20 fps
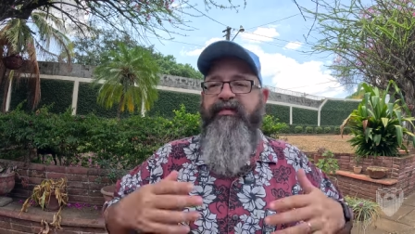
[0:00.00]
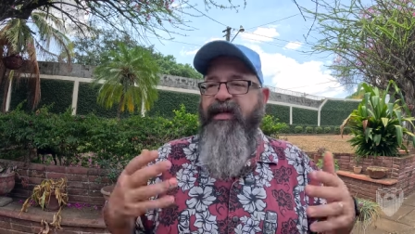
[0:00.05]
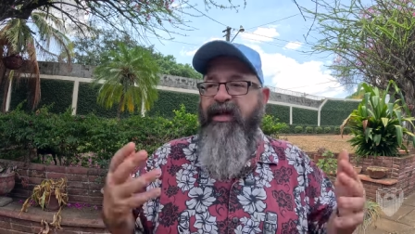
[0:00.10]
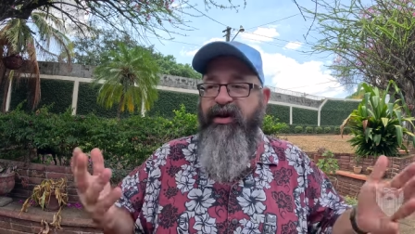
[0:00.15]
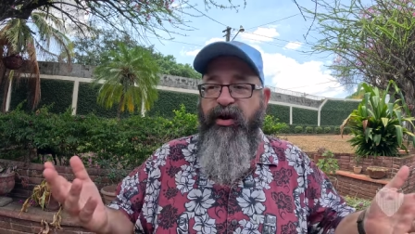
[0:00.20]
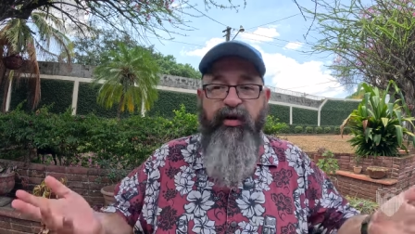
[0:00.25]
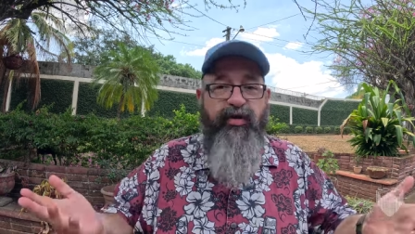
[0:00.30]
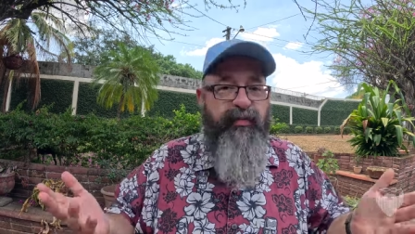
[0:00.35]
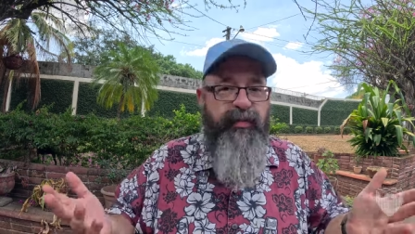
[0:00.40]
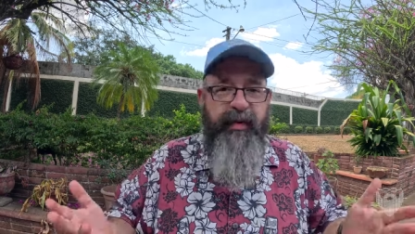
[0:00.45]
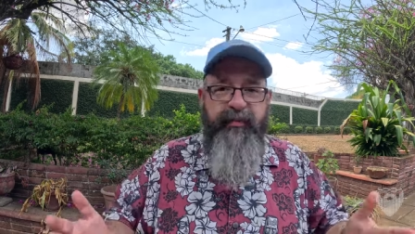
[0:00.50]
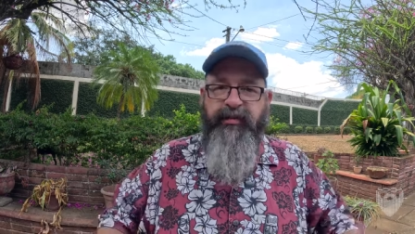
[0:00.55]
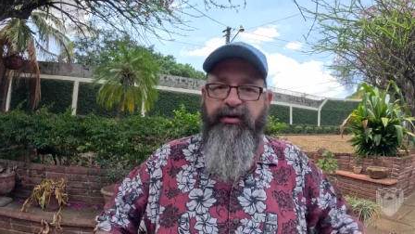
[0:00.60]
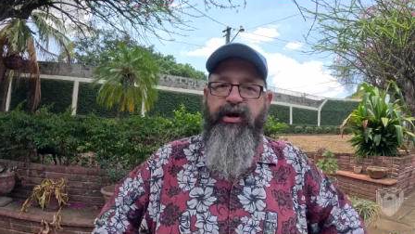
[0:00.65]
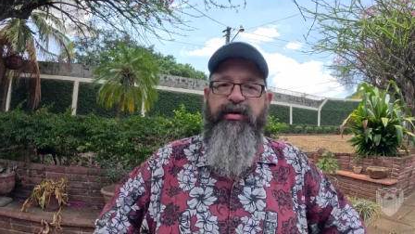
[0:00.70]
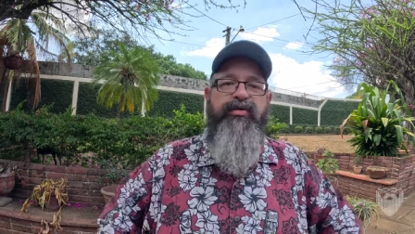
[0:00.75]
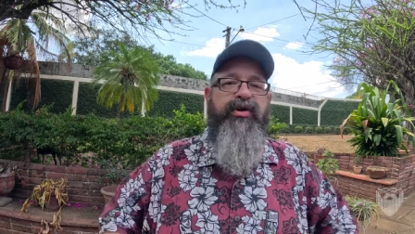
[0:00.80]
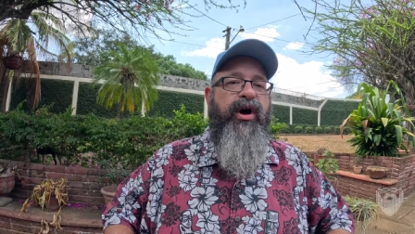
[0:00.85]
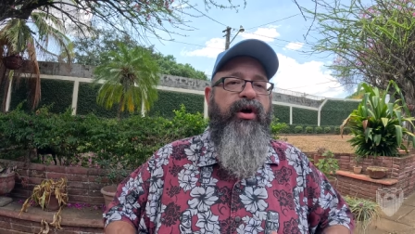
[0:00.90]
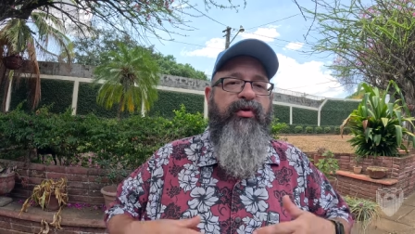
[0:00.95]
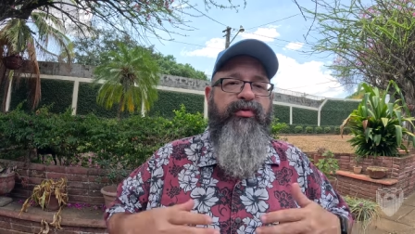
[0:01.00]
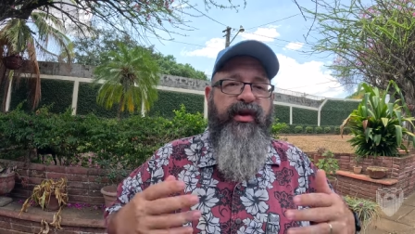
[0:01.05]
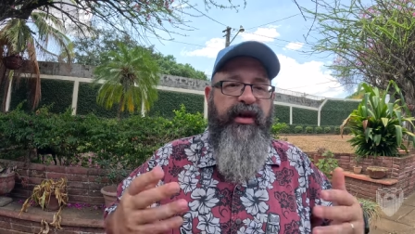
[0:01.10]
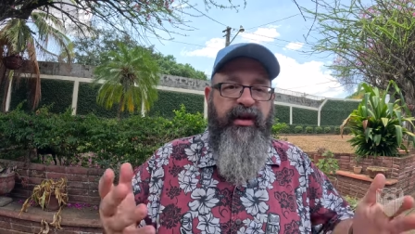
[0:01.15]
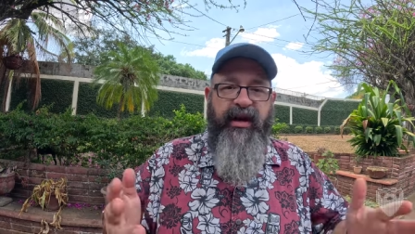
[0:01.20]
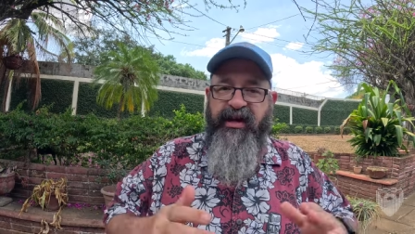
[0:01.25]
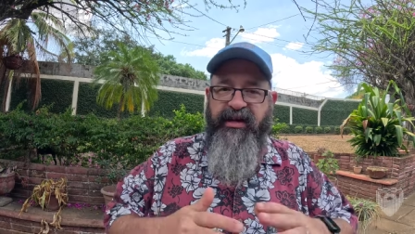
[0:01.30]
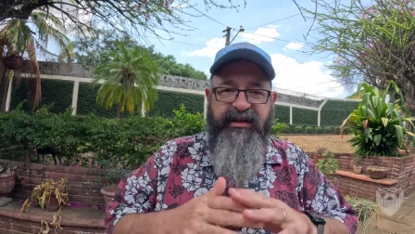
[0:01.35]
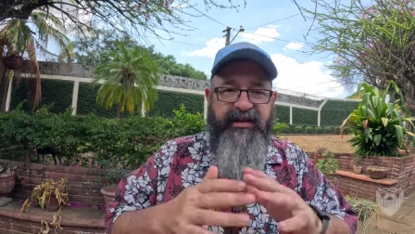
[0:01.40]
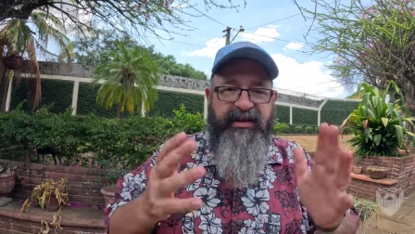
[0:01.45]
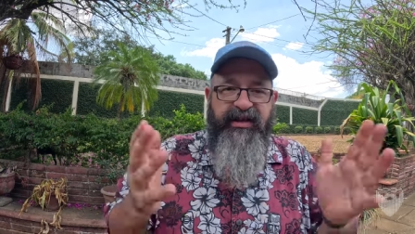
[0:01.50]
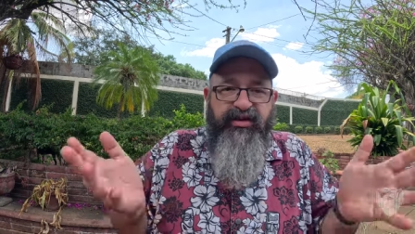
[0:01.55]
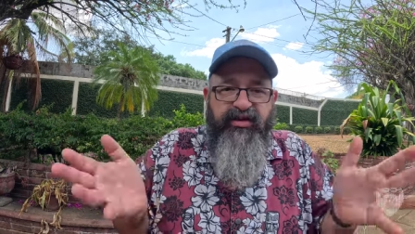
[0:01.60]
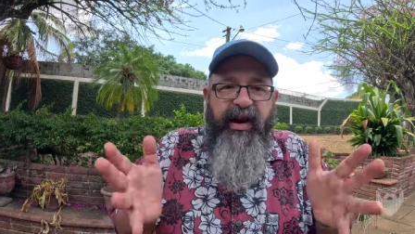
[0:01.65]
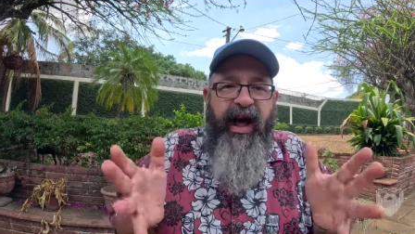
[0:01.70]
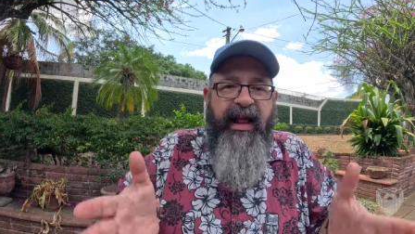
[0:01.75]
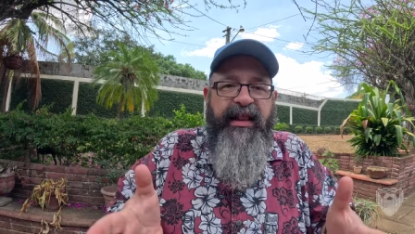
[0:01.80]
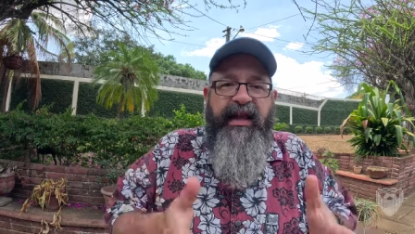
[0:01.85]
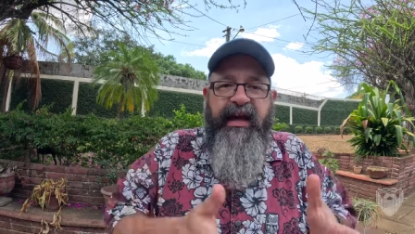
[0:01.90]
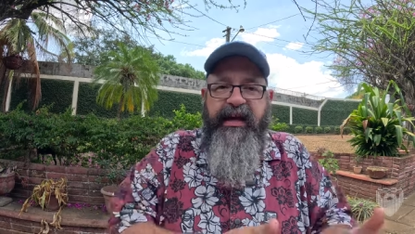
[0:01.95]
They know that people don't know. They, you're
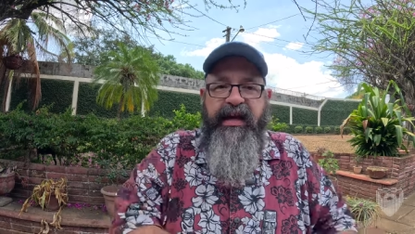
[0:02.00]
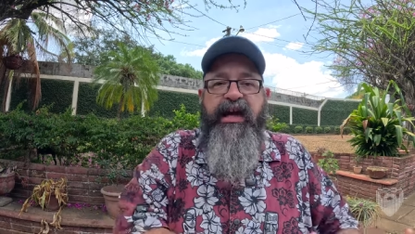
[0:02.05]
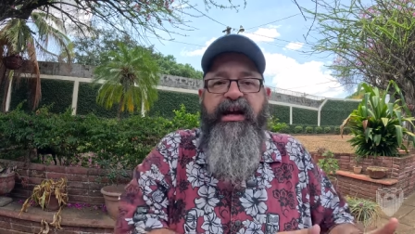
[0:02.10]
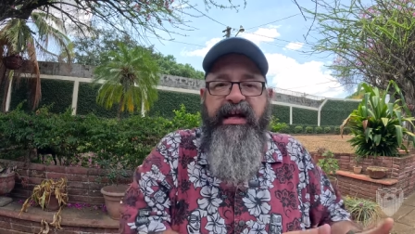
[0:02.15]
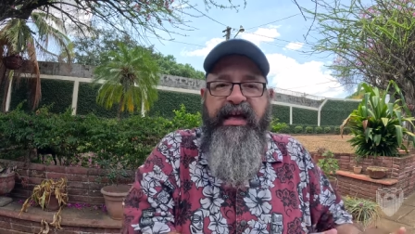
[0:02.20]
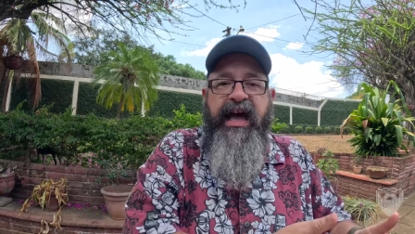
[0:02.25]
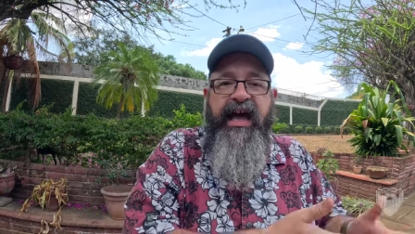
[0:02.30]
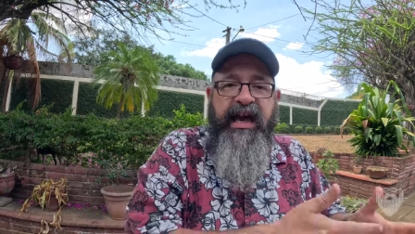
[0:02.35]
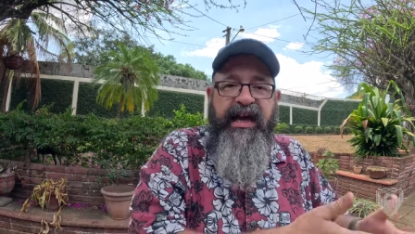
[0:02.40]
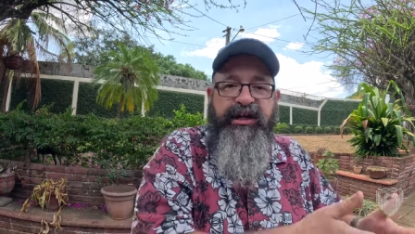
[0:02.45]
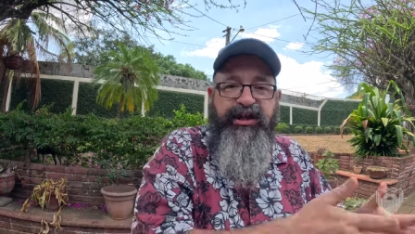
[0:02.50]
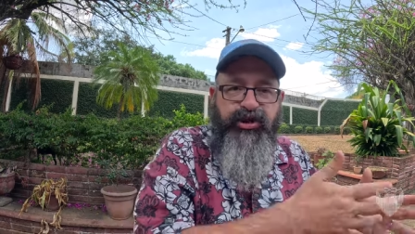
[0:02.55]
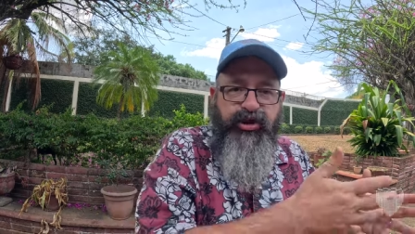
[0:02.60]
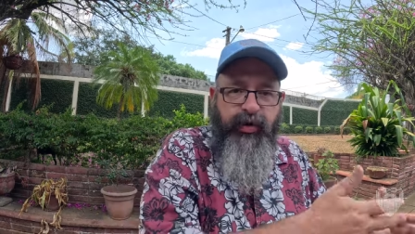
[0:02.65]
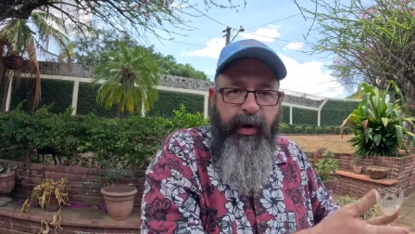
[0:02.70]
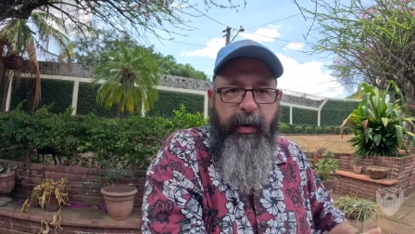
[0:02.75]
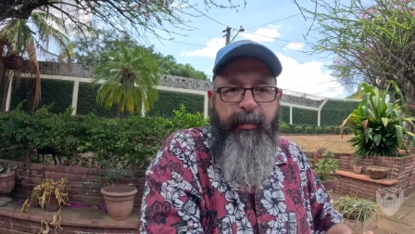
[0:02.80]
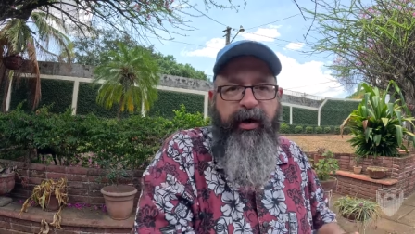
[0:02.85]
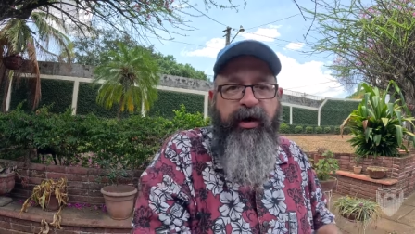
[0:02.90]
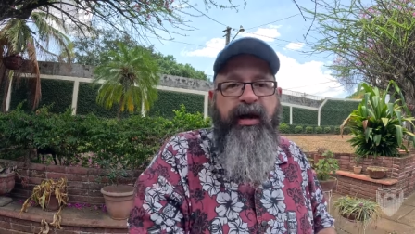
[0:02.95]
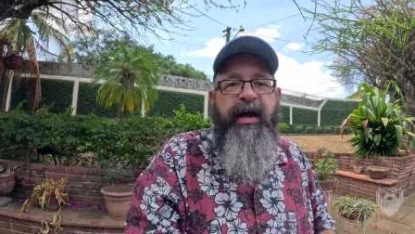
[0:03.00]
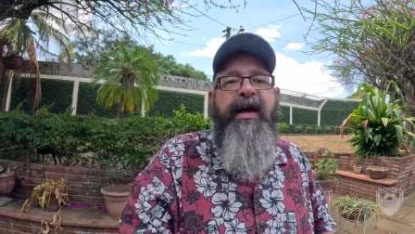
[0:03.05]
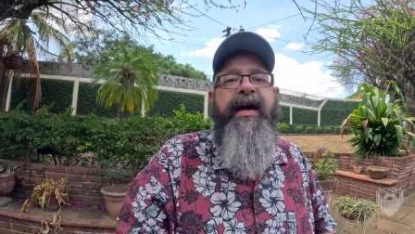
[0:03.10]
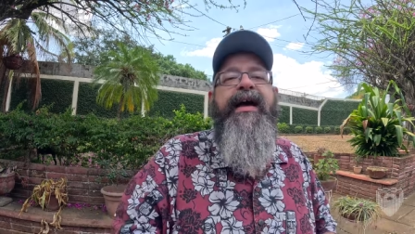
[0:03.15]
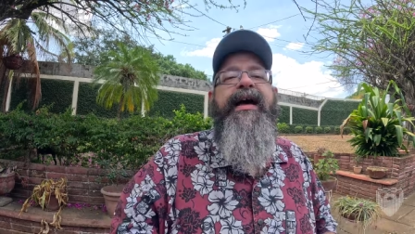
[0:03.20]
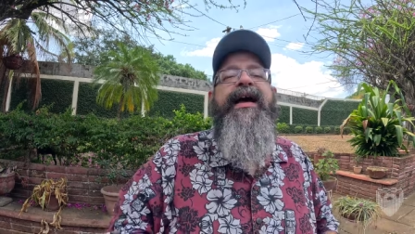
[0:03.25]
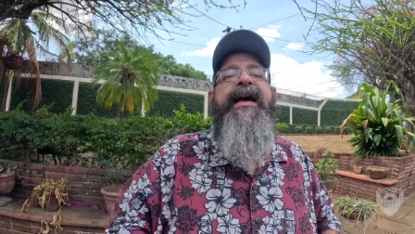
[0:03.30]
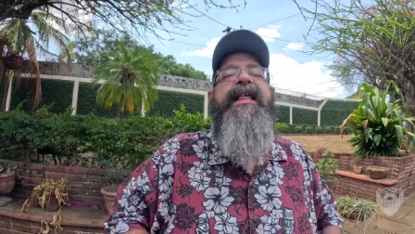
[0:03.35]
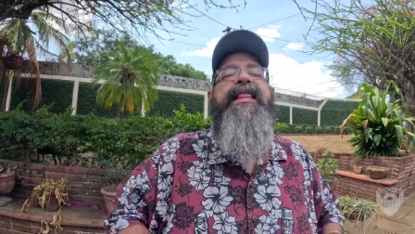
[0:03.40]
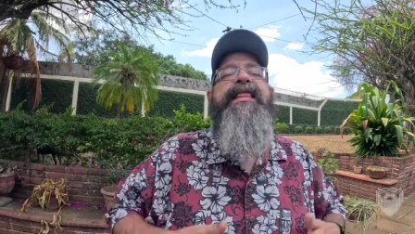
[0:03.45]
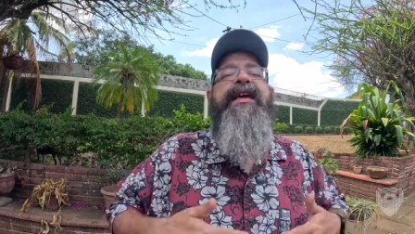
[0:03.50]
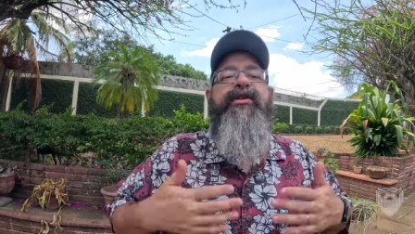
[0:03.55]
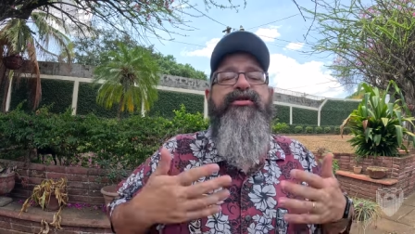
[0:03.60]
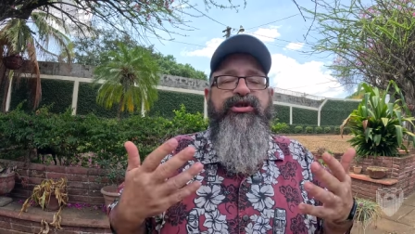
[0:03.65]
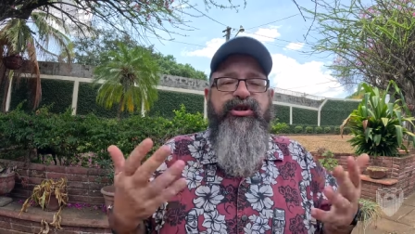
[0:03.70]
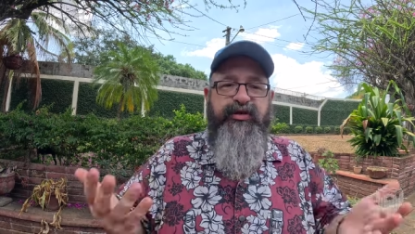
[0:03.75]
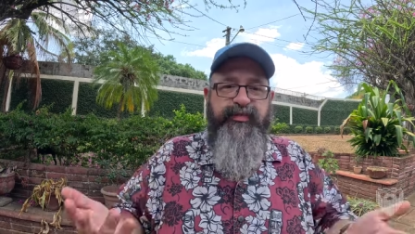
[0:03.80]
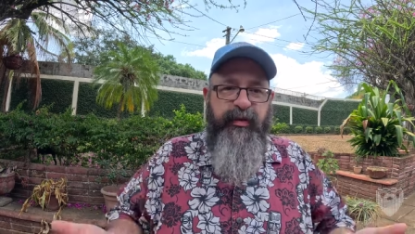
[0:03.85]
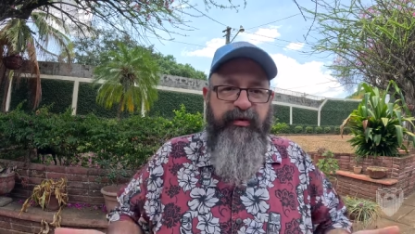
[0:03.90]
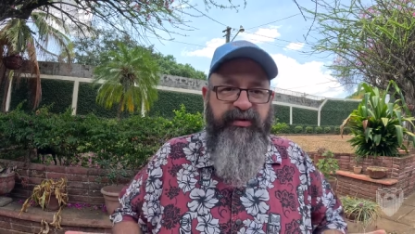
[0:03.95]
not like going to get in trouble. They're
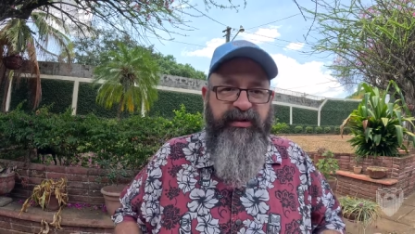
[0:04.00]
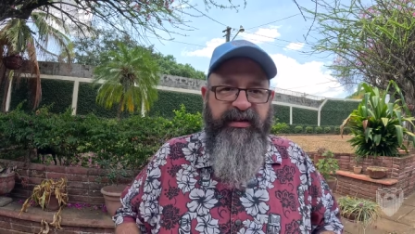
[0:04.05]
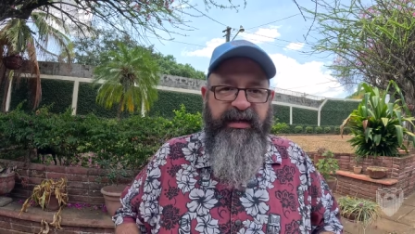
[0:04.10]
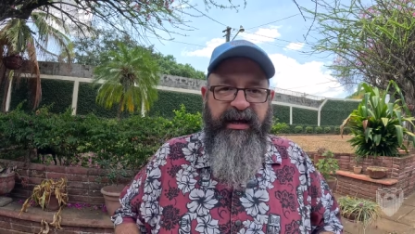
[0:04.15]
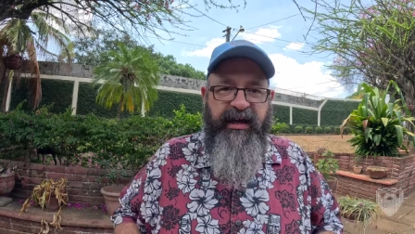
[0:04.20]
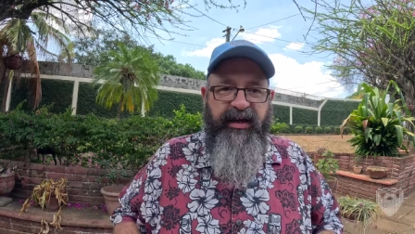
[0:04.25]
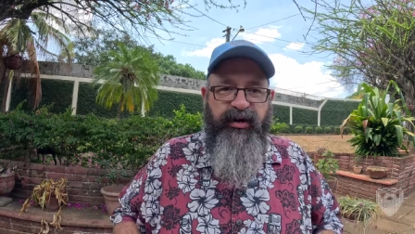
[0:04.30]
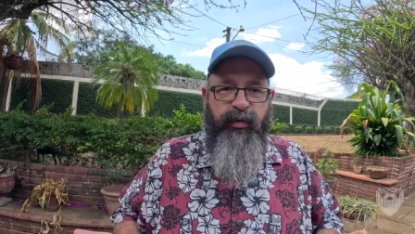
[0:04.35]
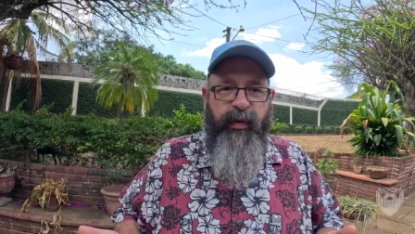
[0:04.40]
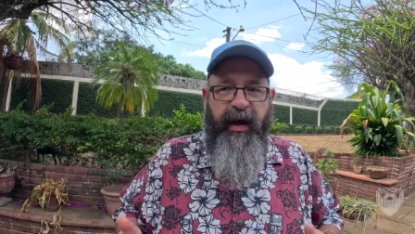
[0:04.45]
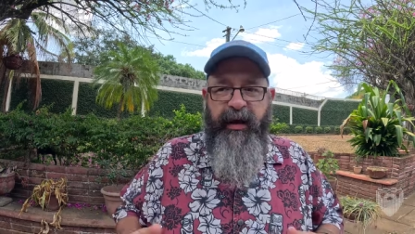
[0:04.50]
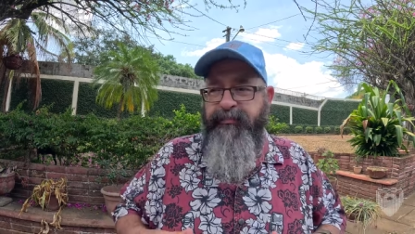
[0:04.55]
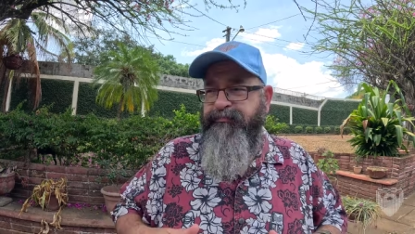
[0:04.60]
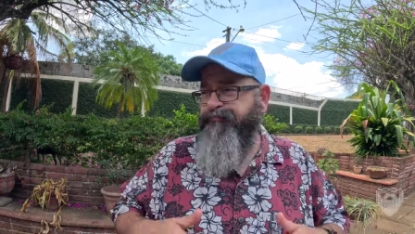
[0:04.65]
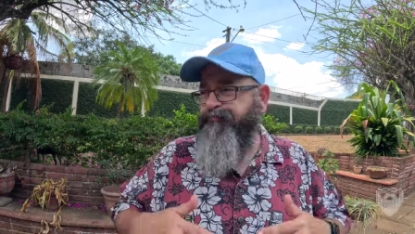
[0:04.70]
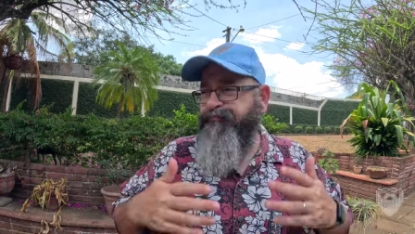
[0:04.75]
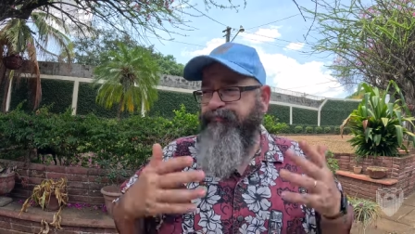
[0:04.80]
just supposed to take it away.